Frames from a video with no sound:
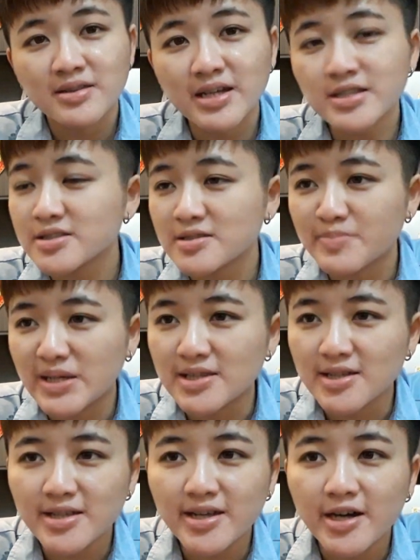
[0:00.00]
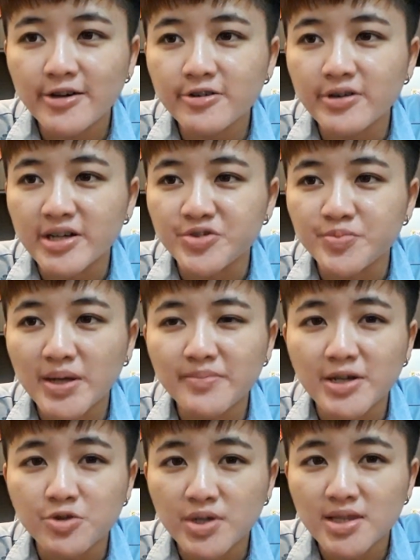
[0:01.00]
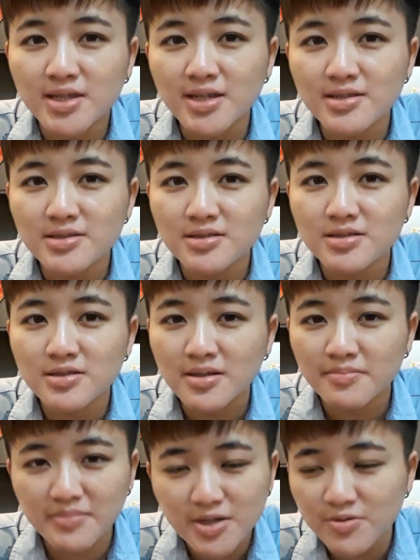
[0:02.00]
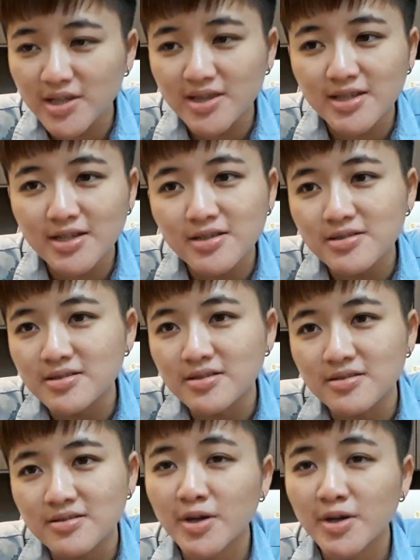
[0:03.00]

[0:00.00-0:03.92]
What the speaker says: That's practically how I spend my 20s, mid-20s.